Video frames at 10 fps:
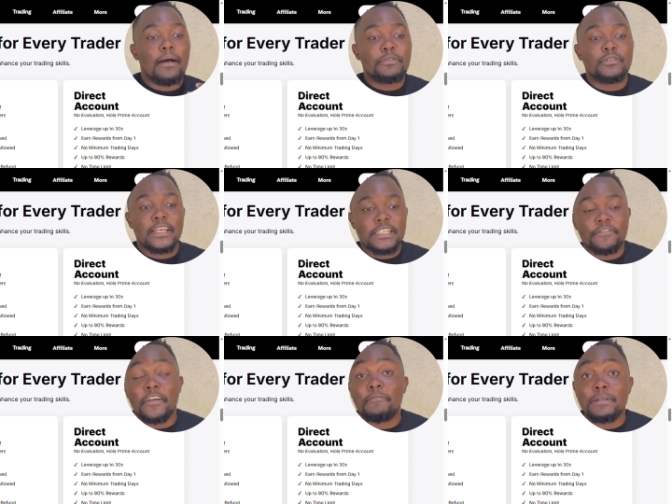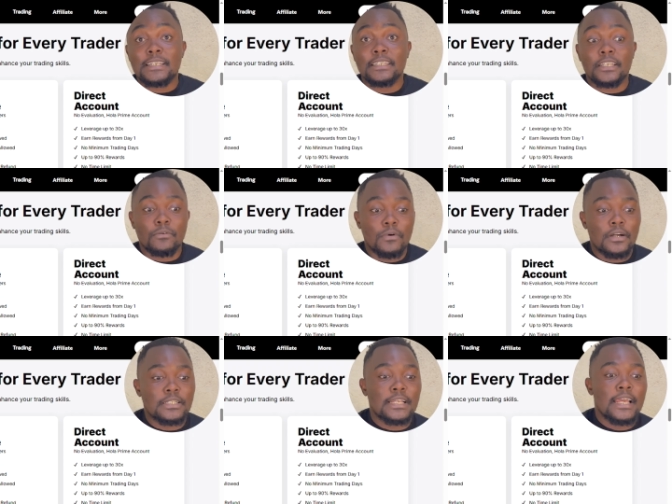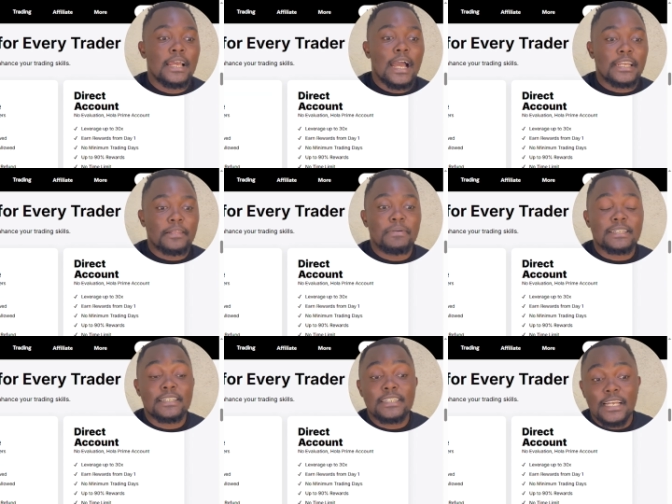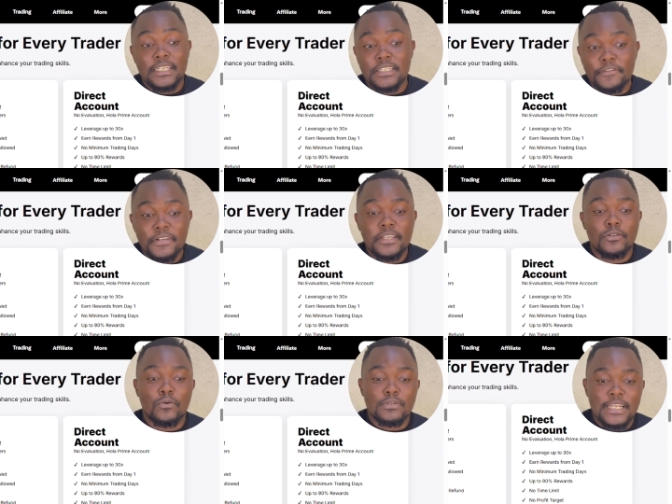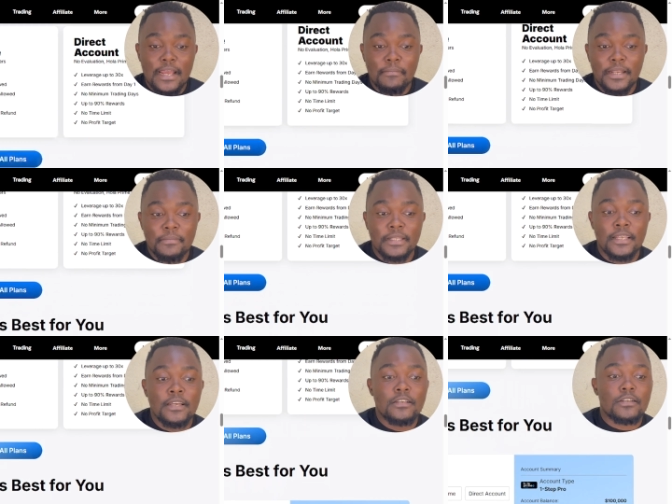up to 95% rewards, 100% challenge fee, no time limit.